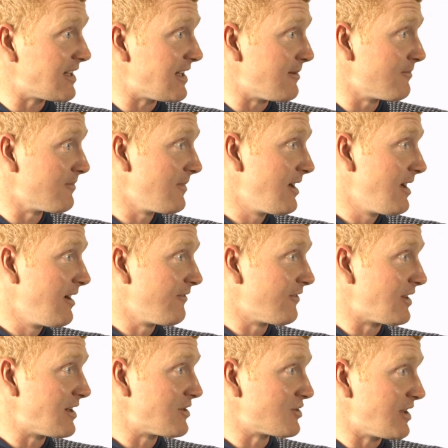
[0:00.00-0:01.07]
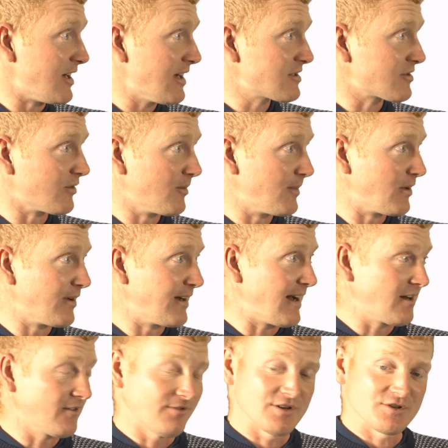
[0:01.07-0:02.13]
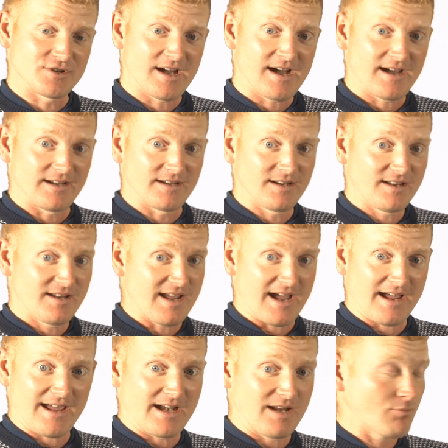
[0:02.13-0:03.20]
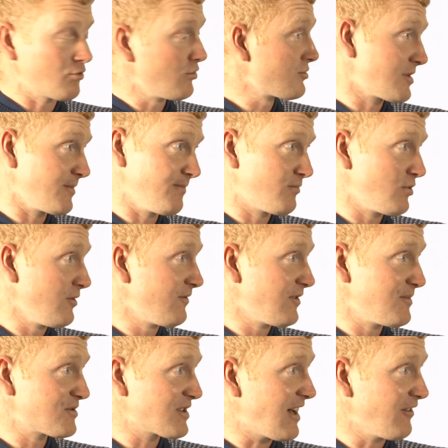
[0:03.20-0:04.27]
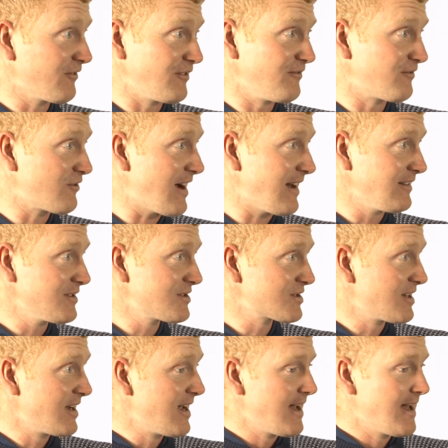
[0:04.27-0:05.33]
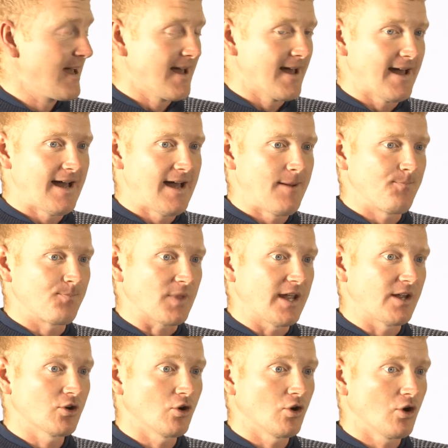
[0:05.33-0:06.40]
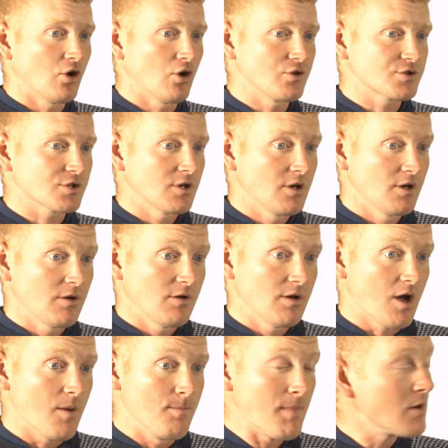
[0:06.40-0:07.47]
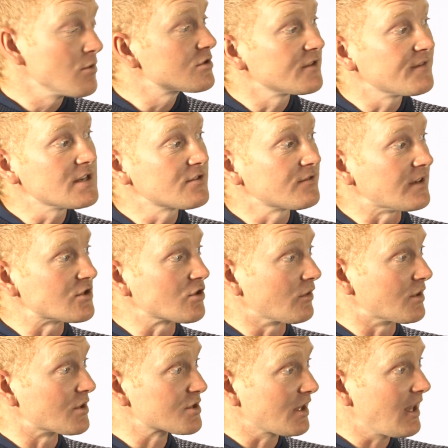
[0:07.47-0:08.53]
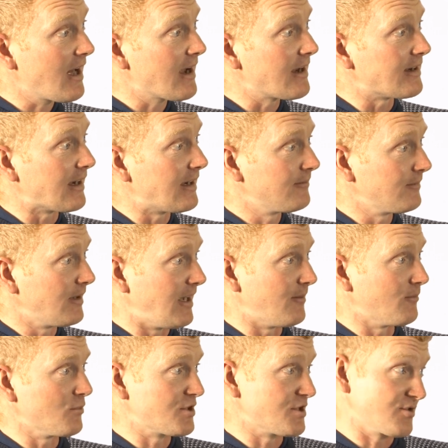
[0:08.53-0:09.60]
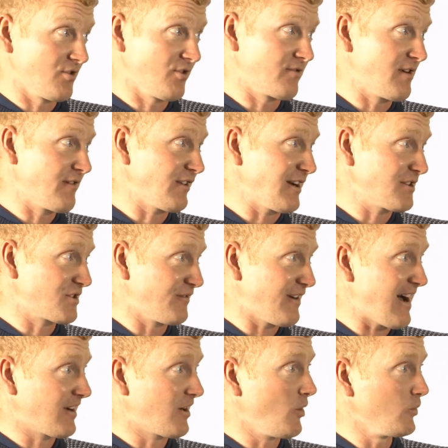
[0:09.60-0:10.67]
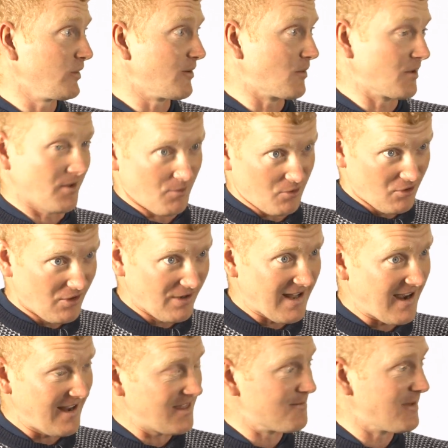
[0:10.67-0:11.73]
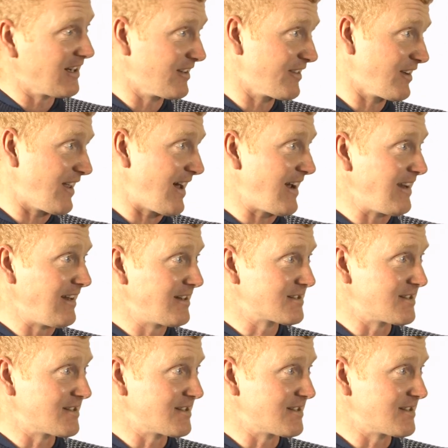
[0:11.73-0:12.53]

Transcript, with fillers: team for this year, so we'll be going out to fish that. And yet again, he proved, proved himself in France. Um, he caught most of his fish on the slider, um, which is another reflection of how cold it was. They were all out in the middle of the lake,